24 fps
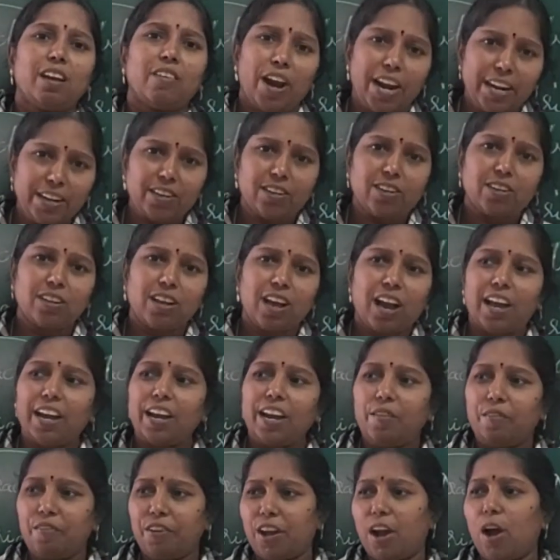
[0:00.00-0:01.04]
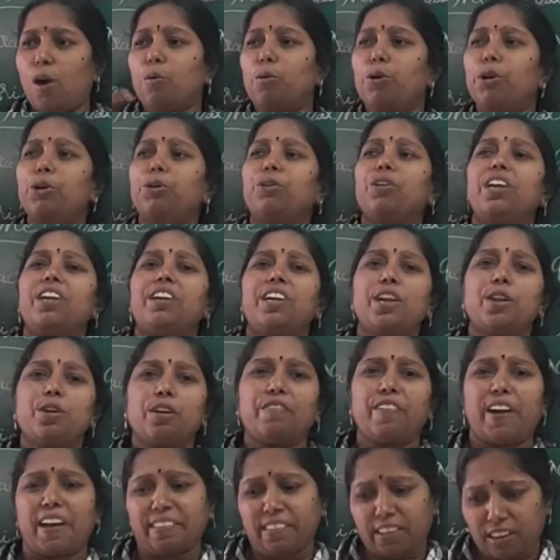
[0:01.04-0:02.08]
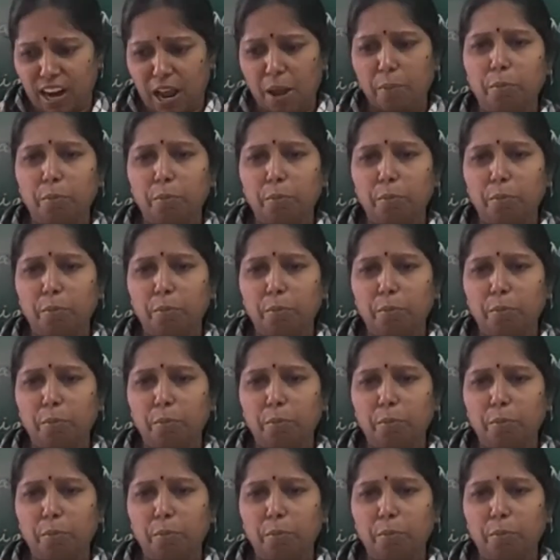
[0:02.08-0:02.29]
Right? How you treated your father?